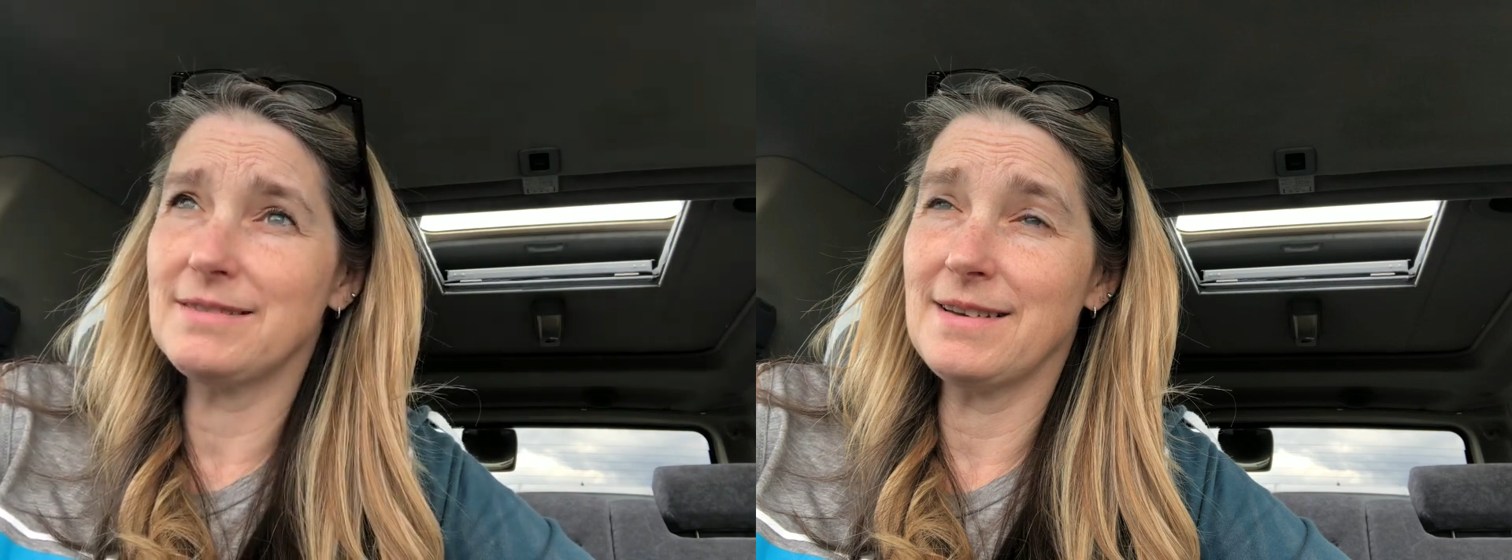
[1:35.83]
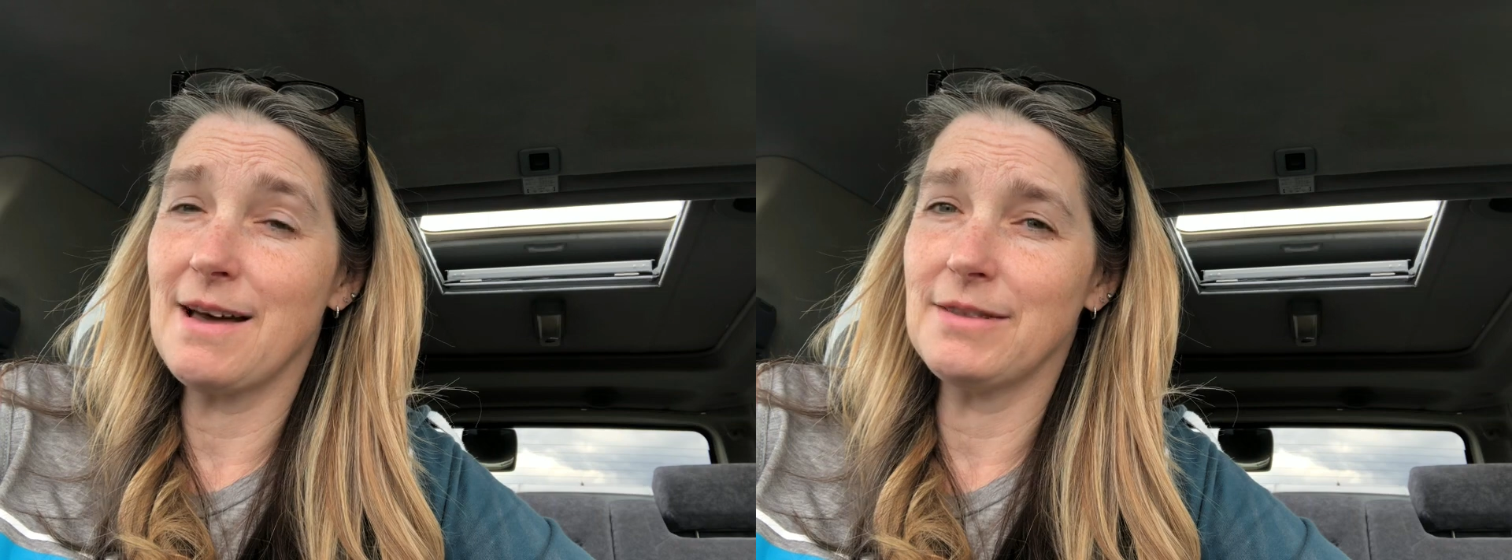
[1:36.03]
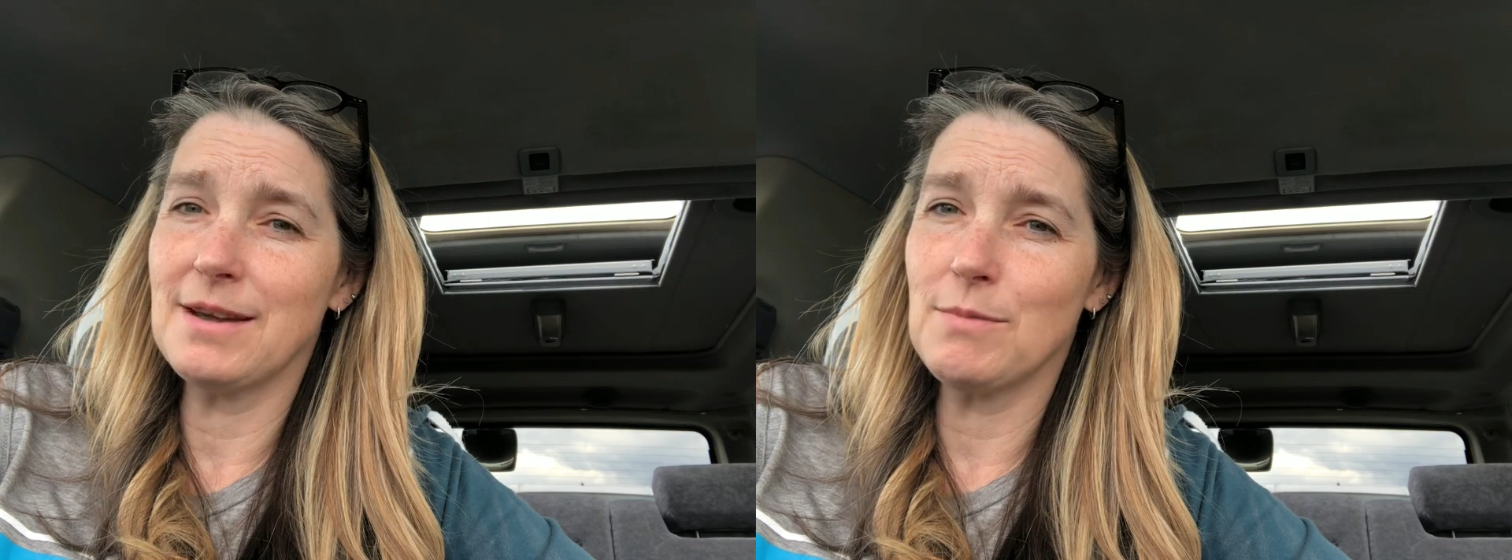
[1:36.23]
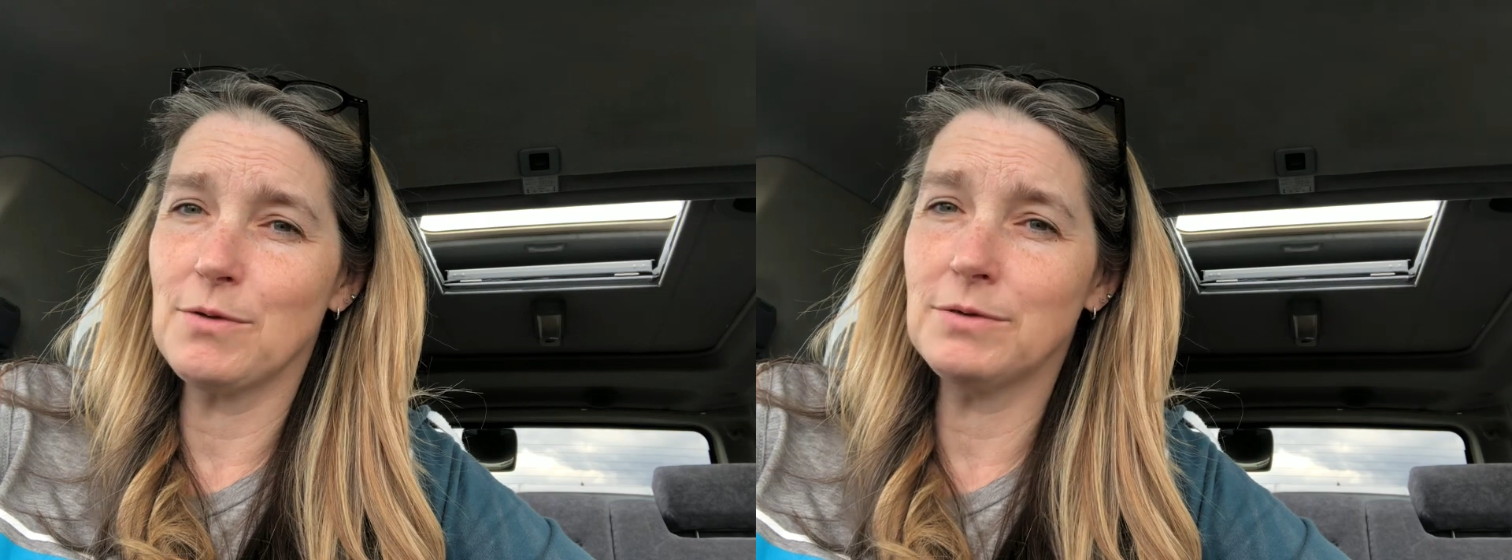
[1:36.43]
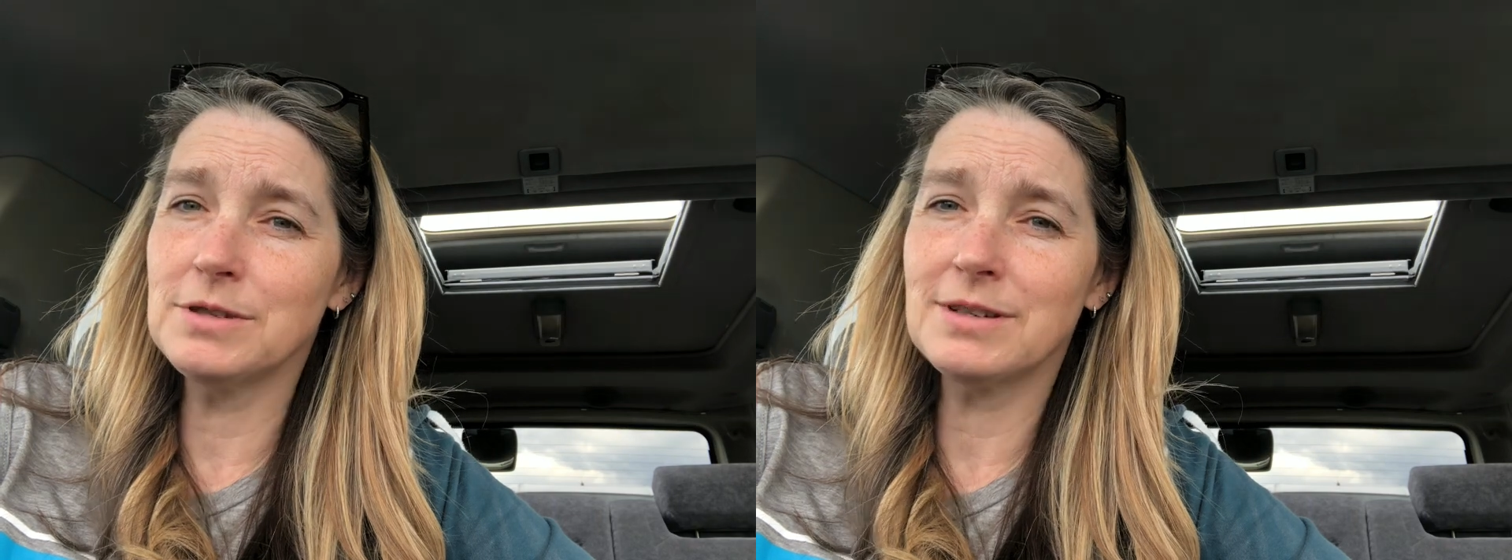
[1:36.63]
now that I'm
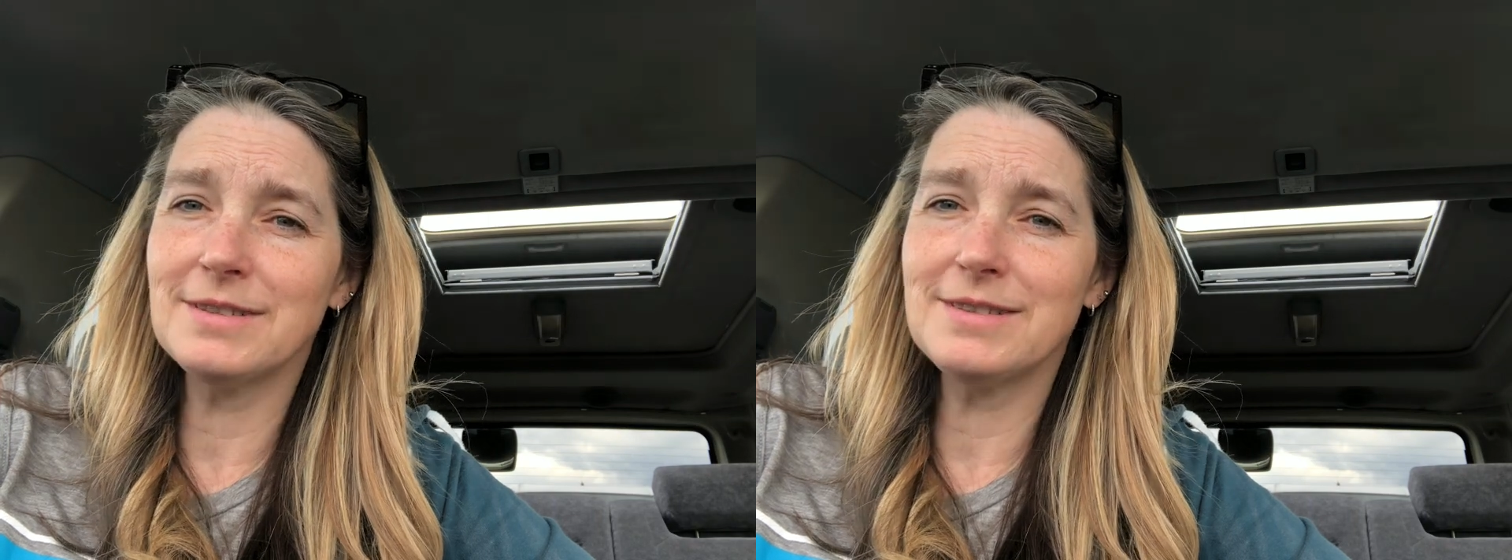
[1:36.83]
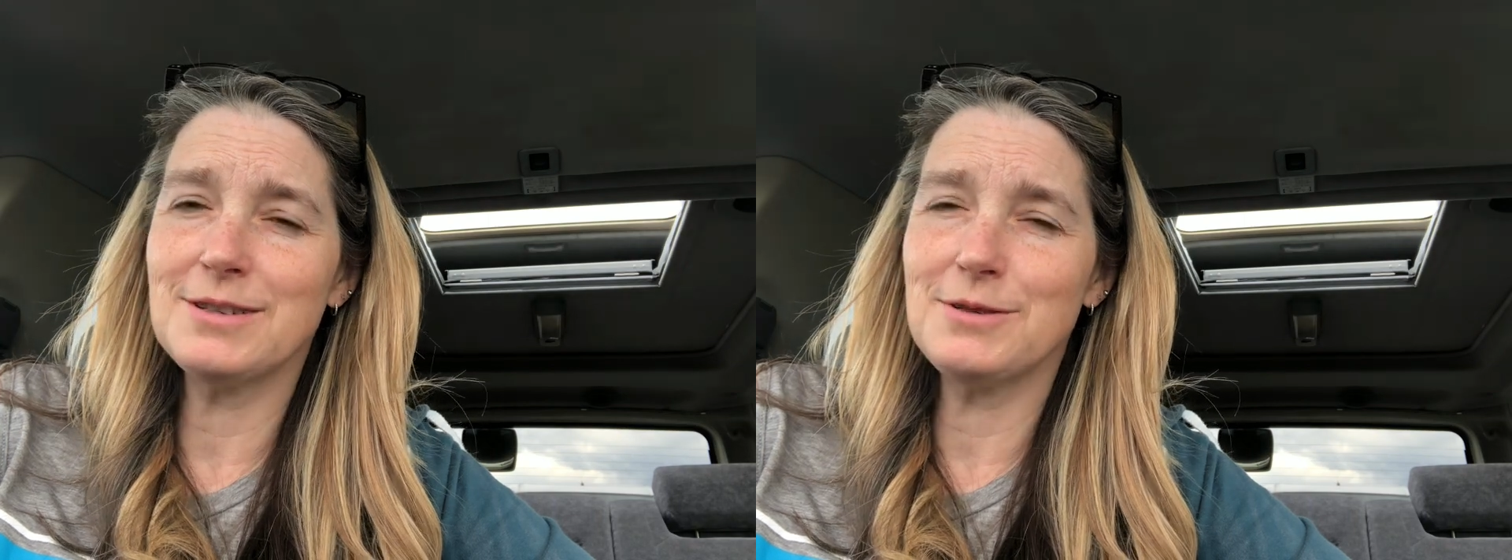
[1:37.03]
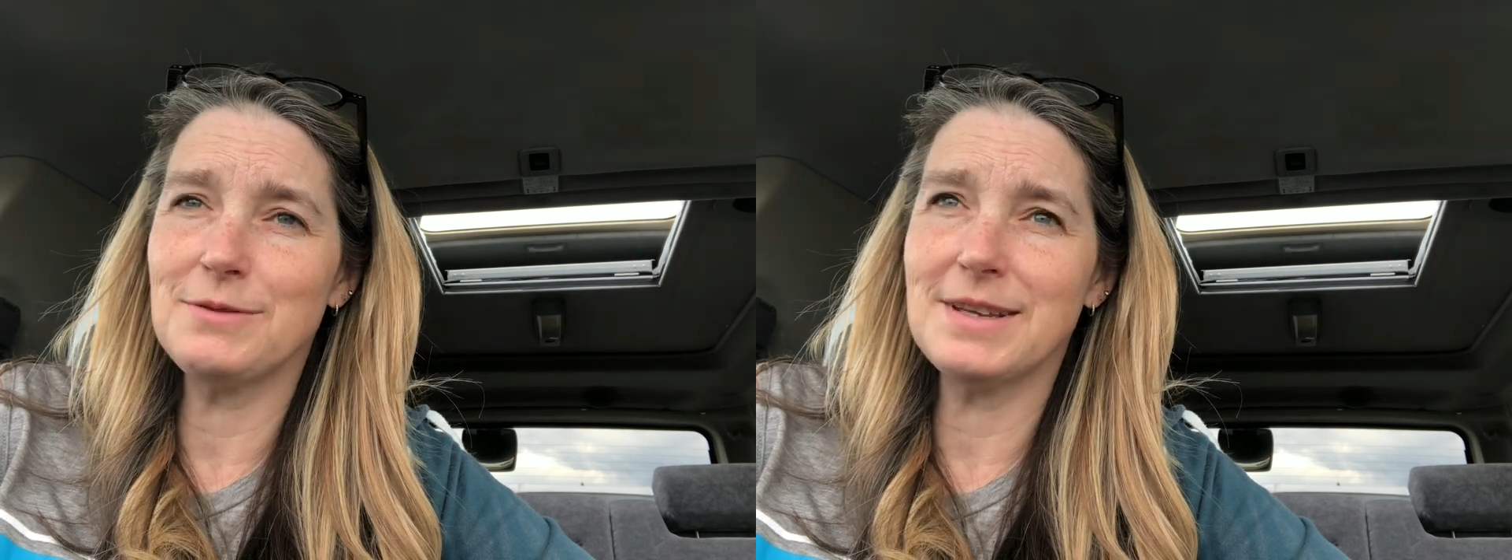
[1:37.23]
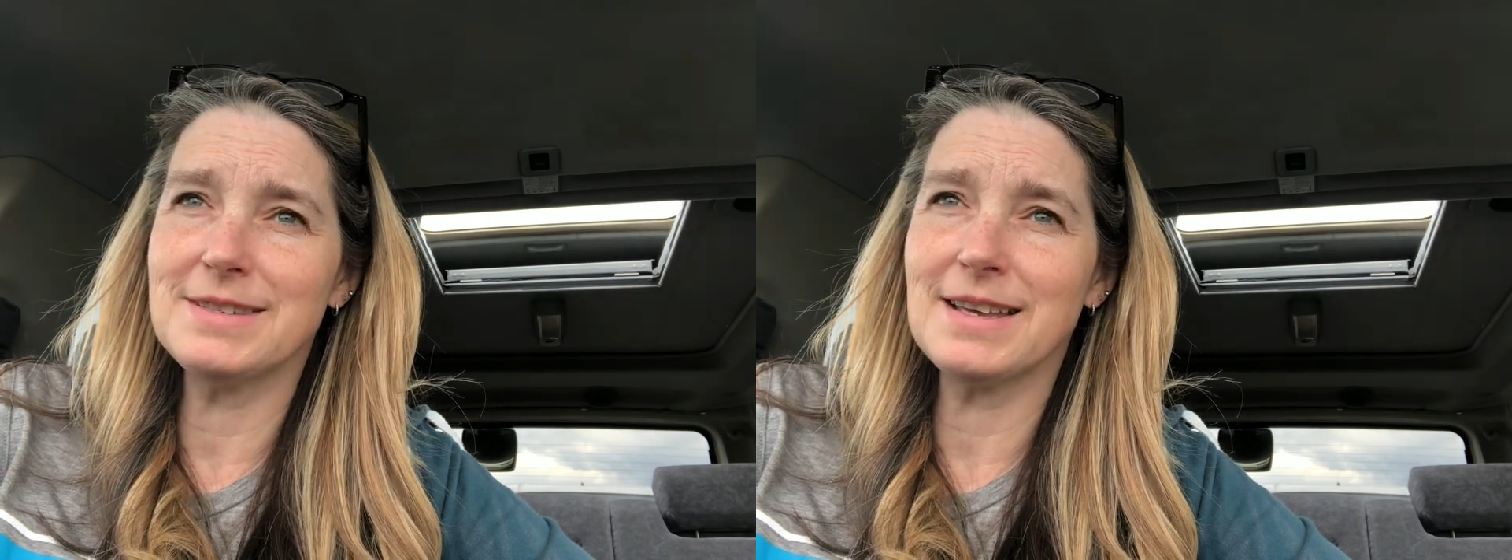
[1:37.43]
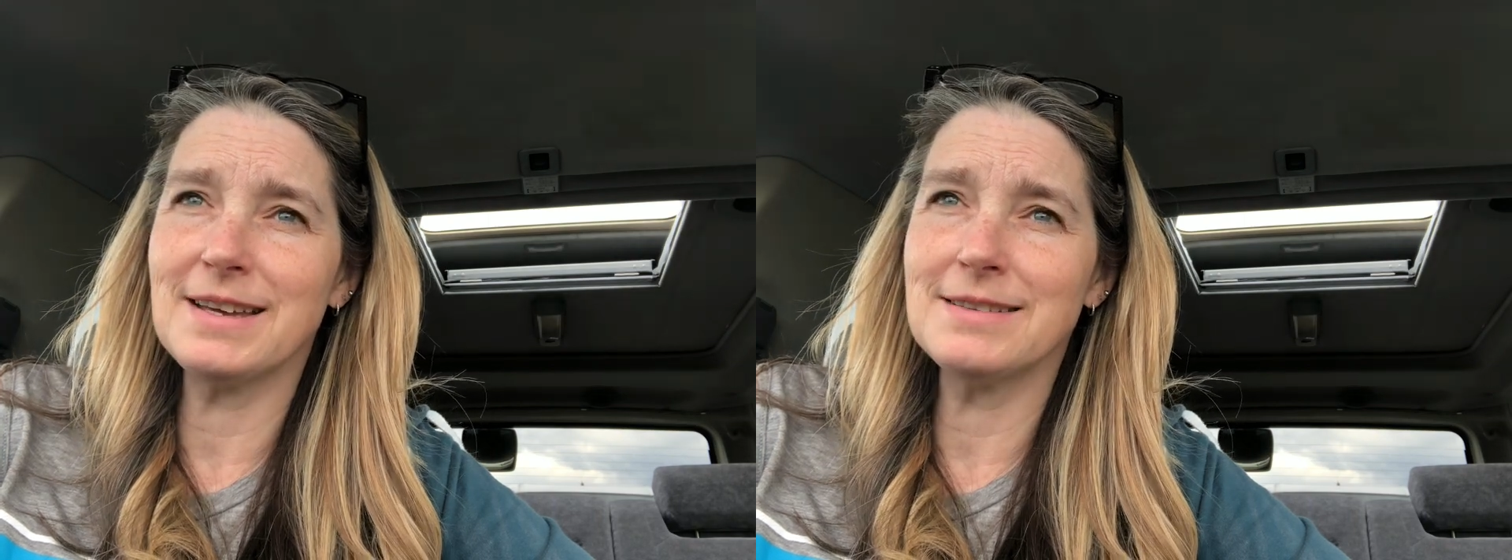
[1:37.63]
old to do these
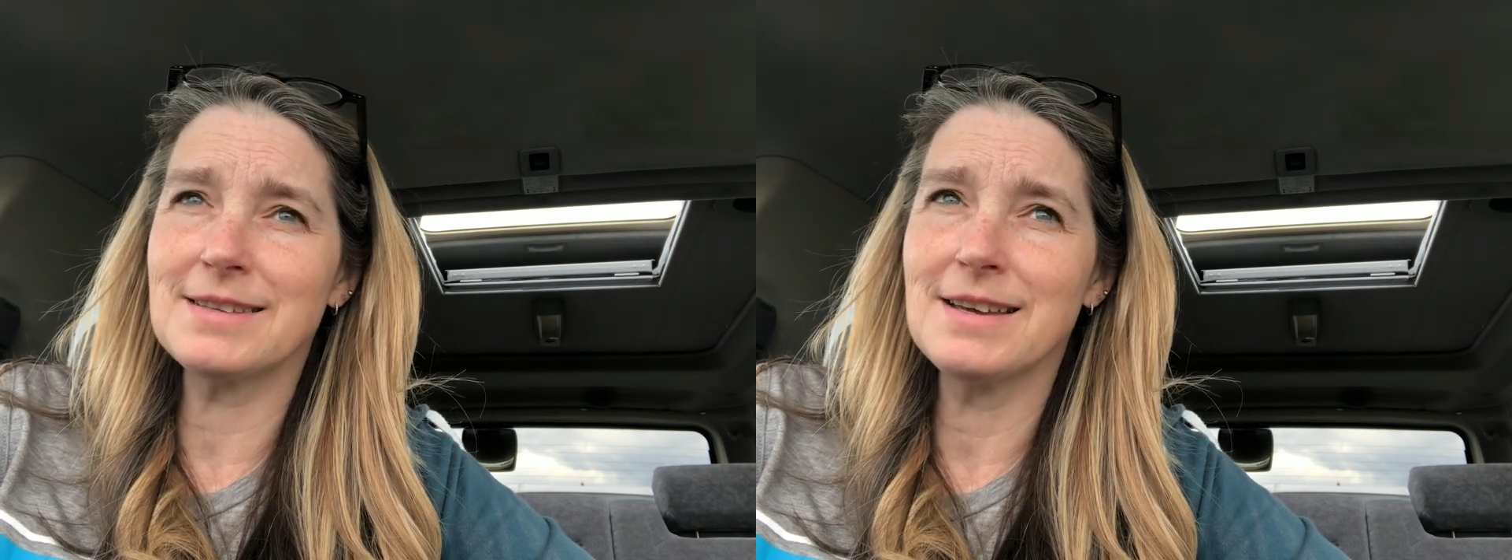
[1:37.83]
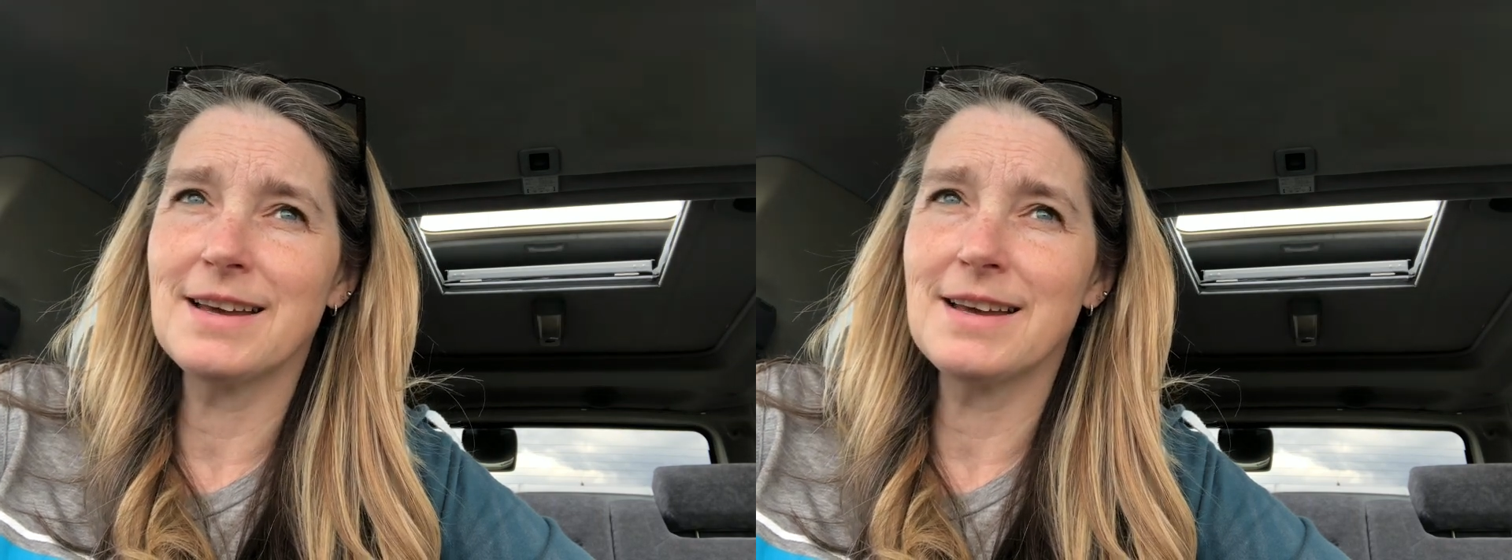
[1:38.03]
things